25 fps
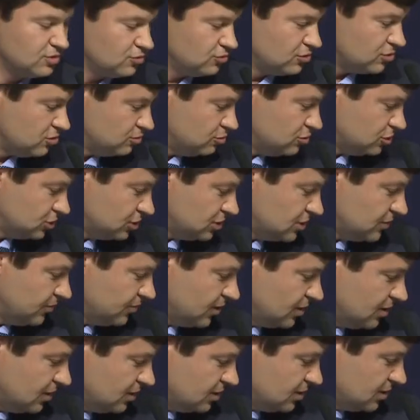thank
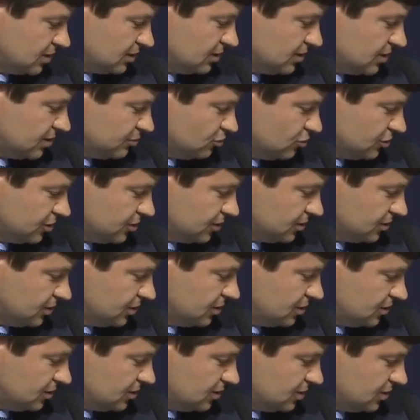
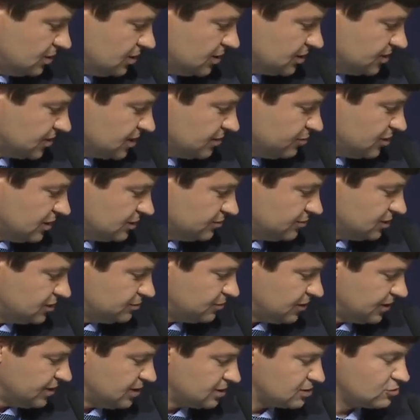Strelka
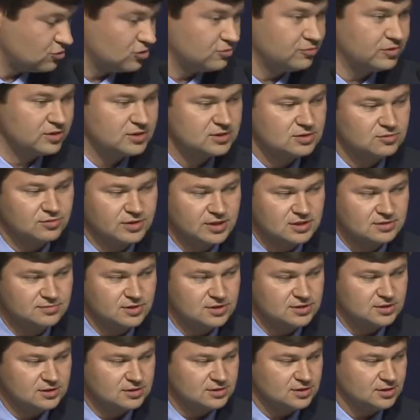for
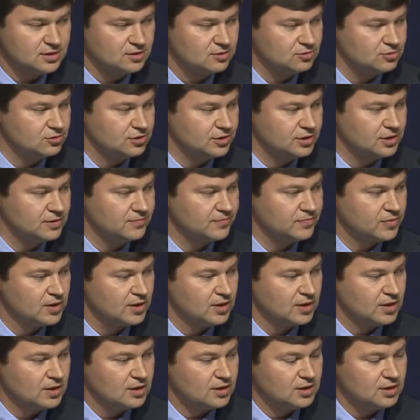selecting our
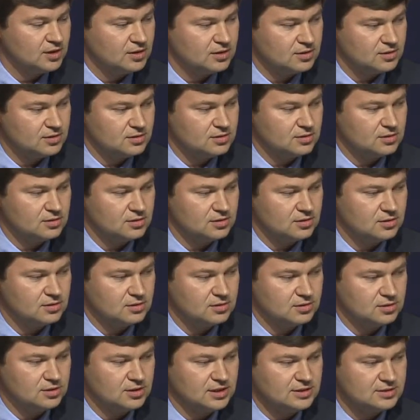city as the
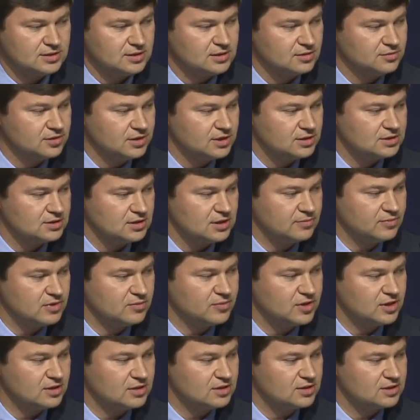pilot
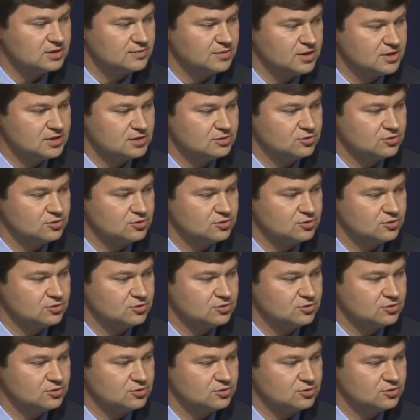project.